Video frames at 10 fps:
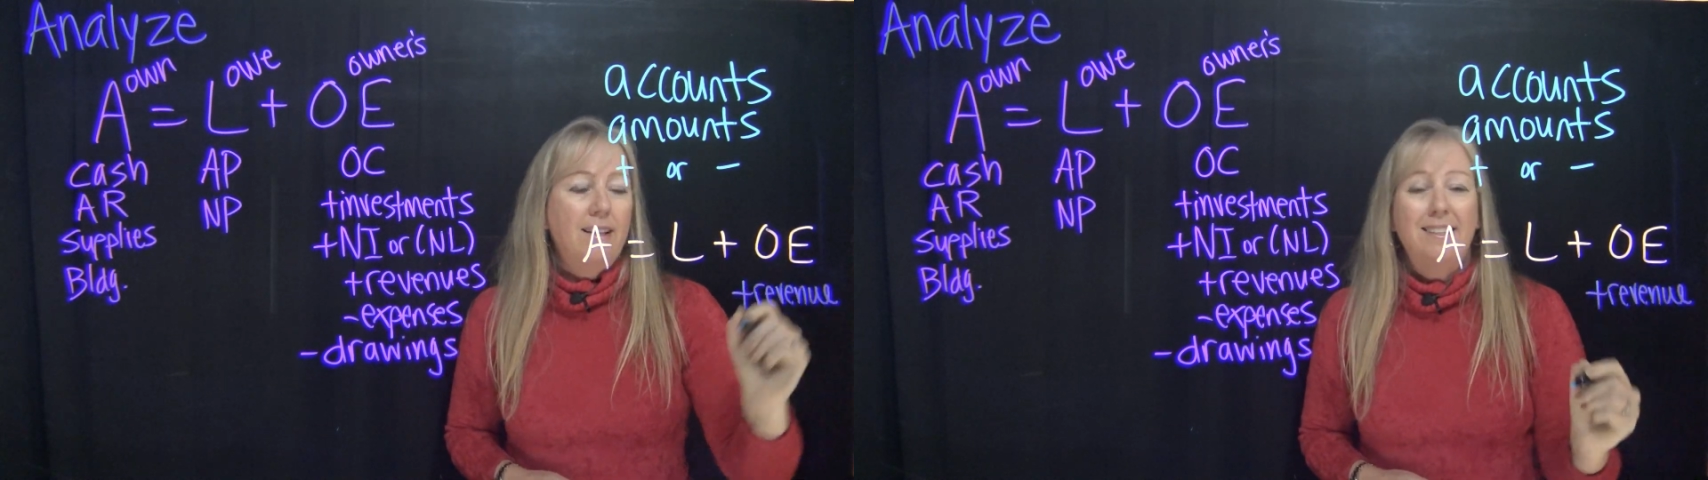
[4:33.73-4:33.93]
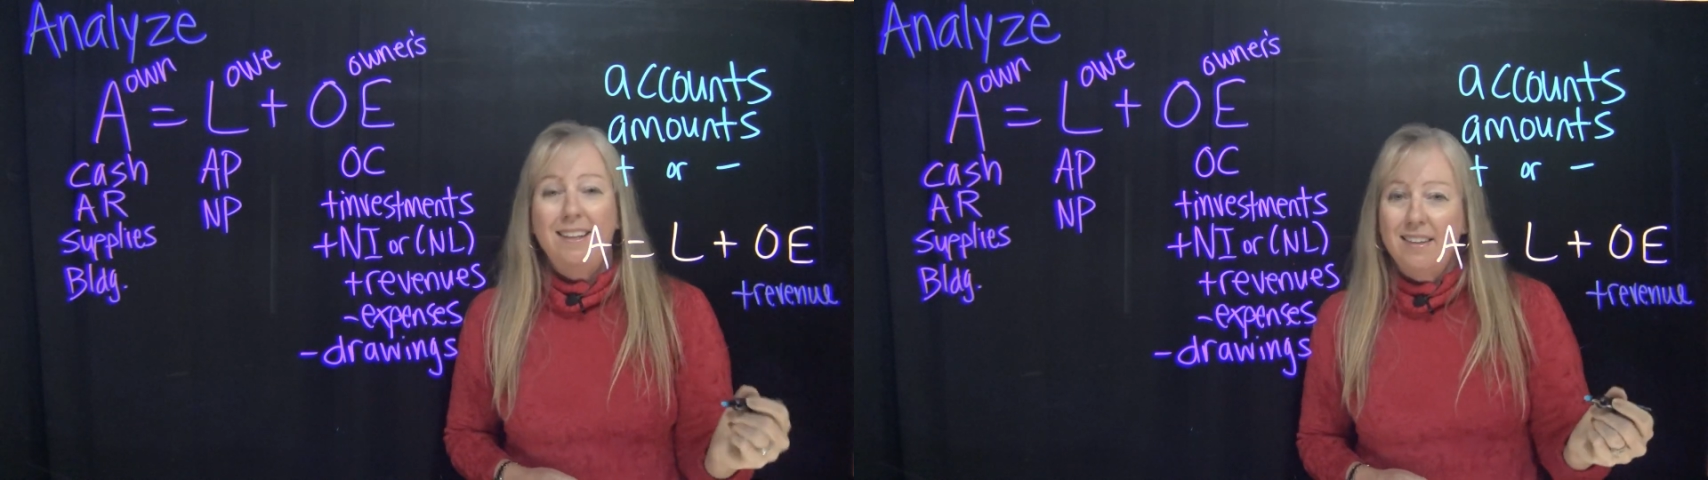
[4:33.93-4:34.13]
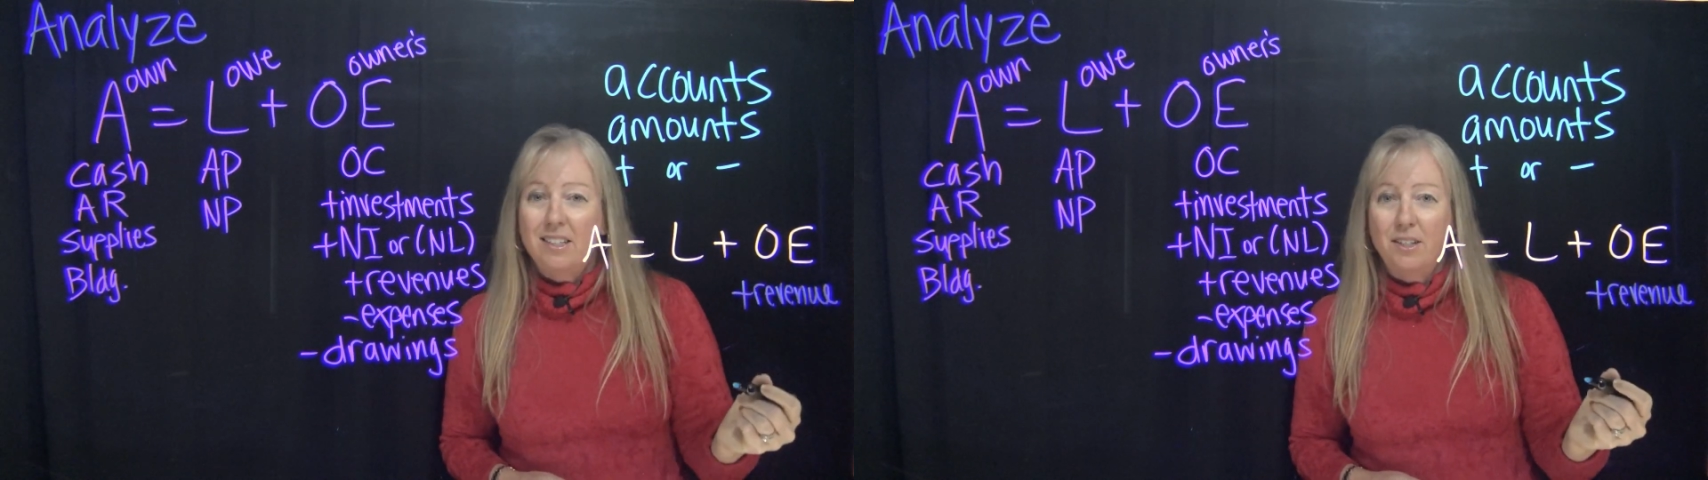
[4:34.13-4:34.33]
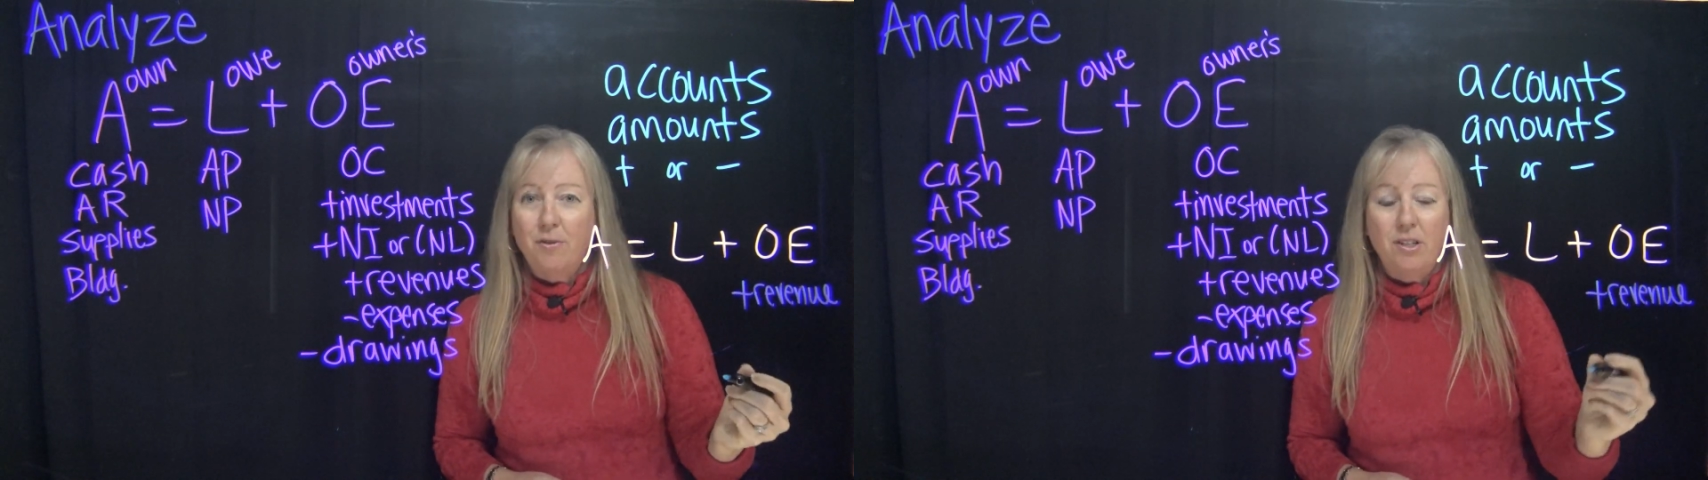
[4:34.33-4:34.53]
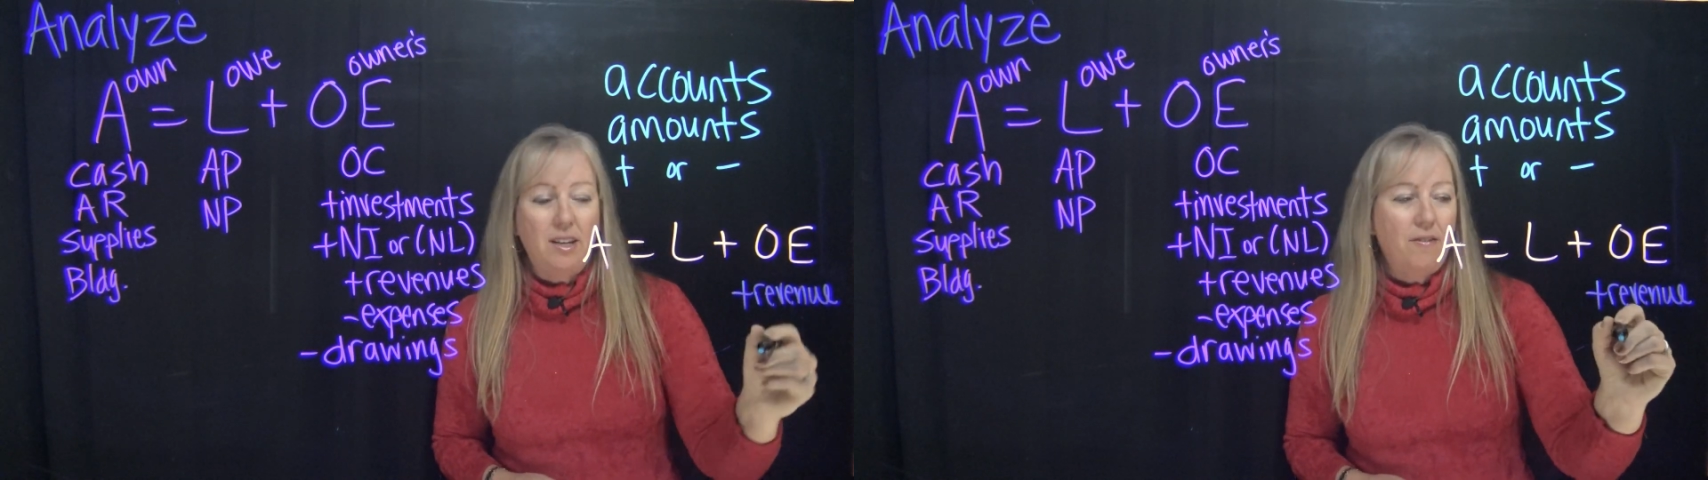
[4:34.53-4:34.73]
Let's say this is
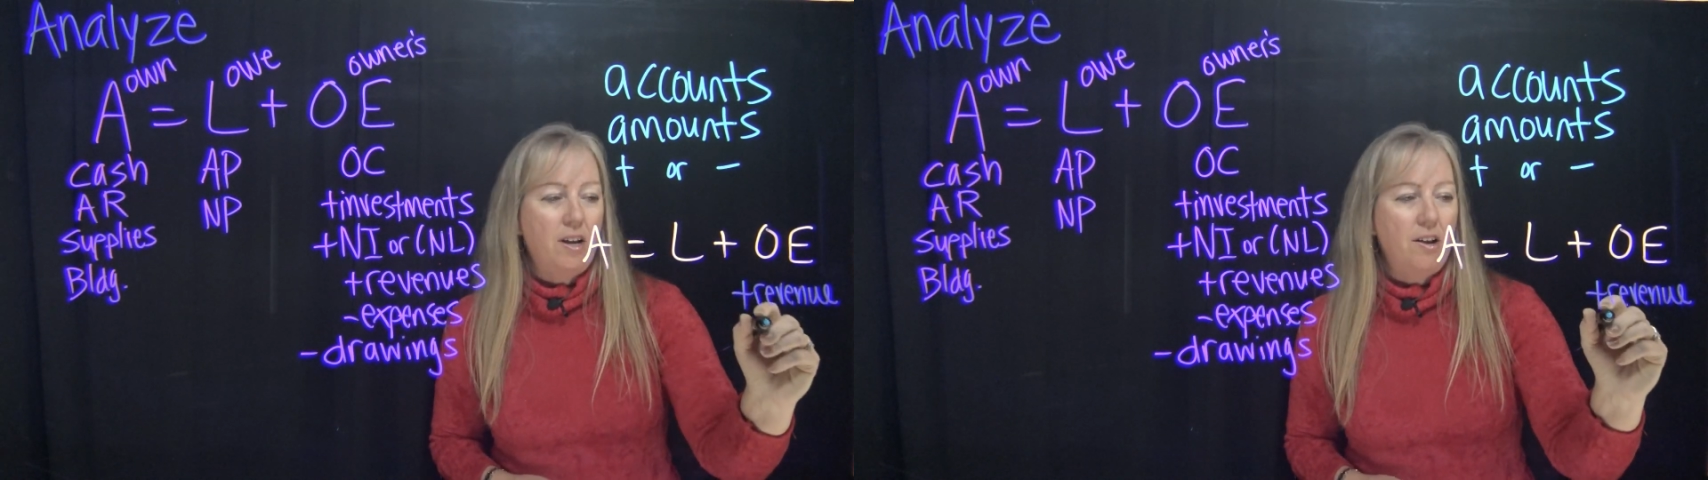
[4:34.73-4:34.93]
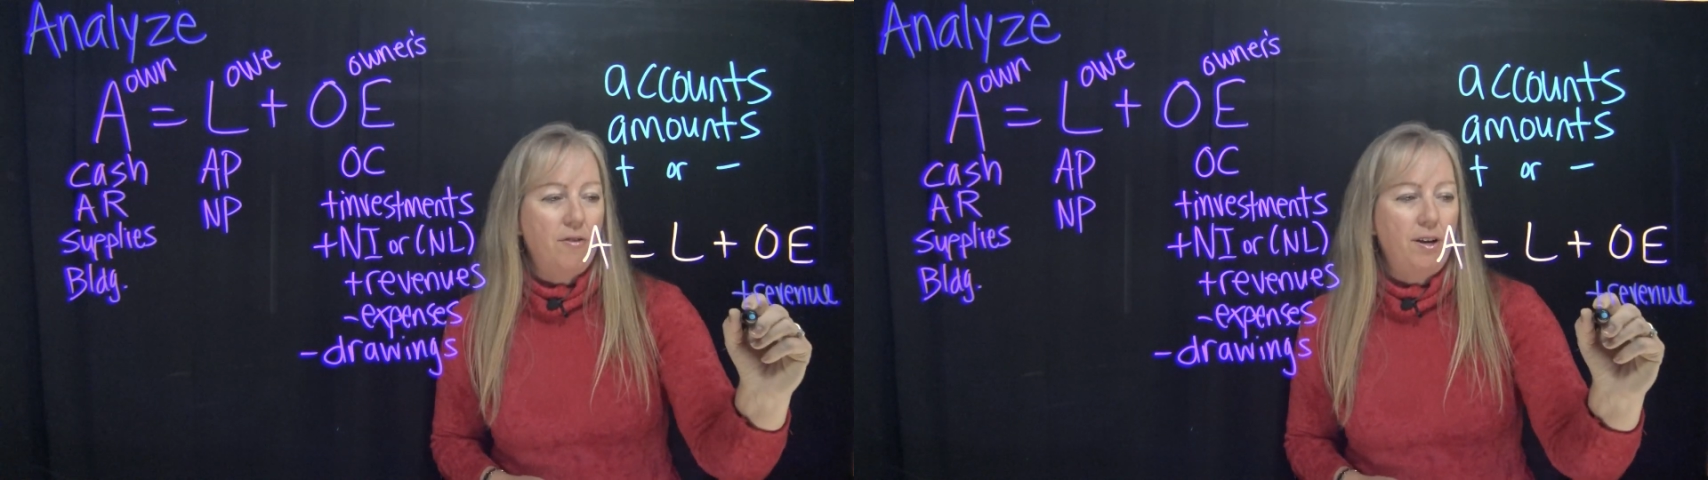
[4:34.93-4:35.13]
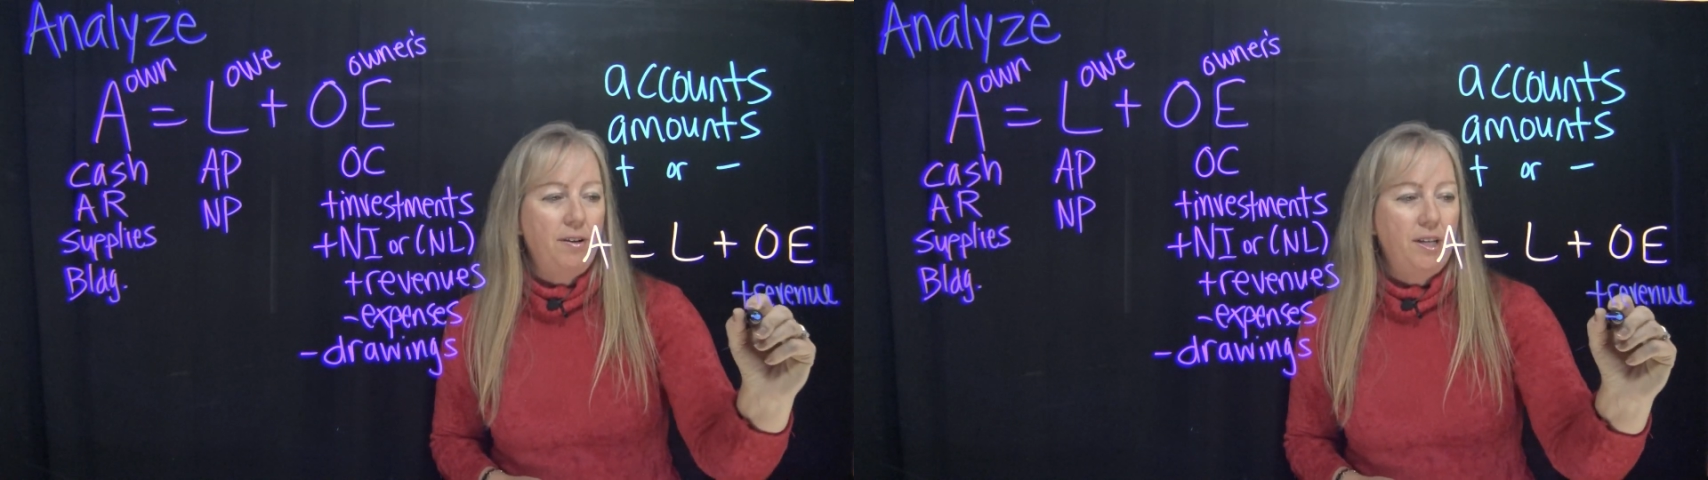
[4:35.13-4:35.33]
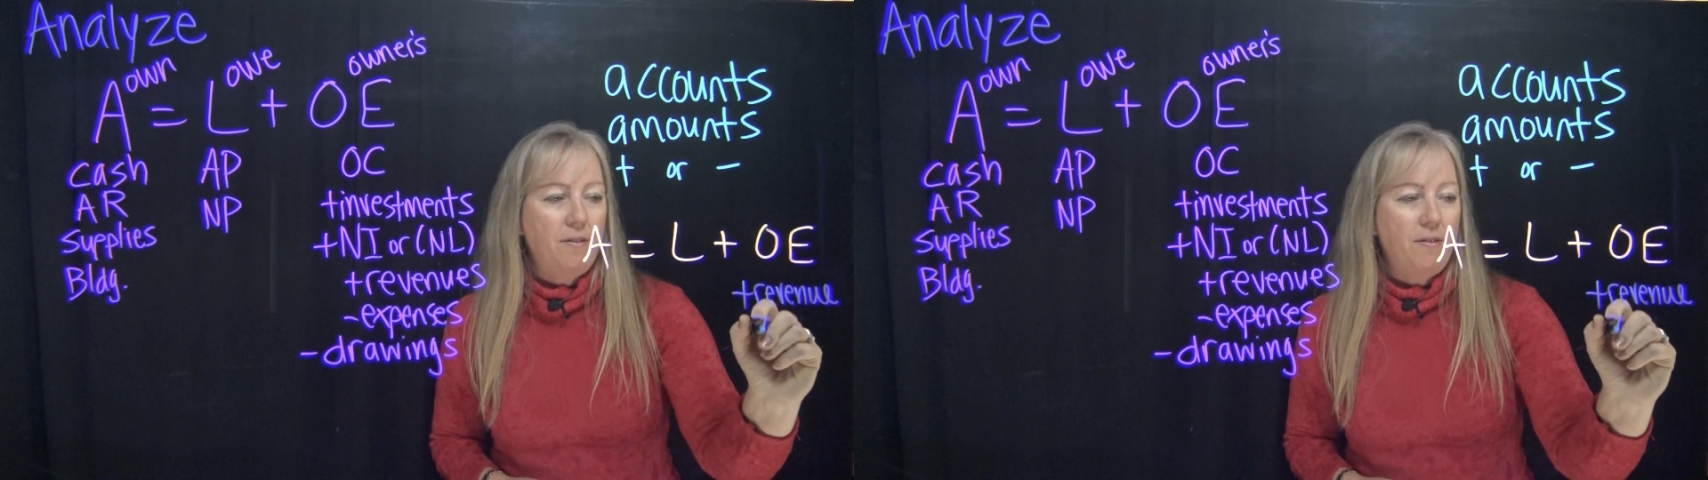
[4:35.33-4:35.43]
for $700.